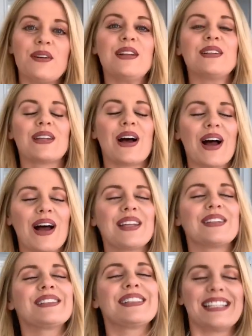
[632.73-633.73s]
but
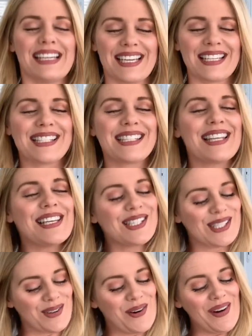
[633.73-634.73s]
not least,
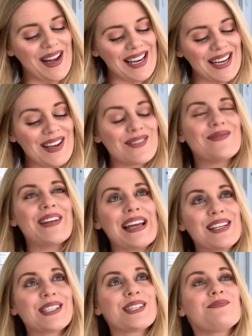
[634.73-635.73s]
this one
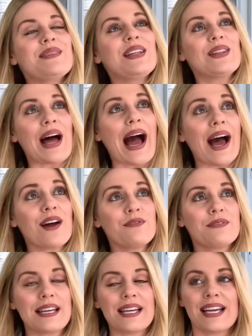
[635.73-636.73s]
makes me laugh,
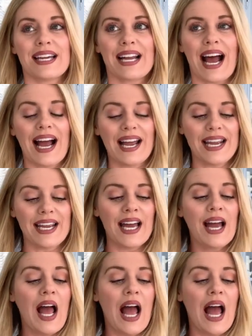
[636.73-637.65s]
and I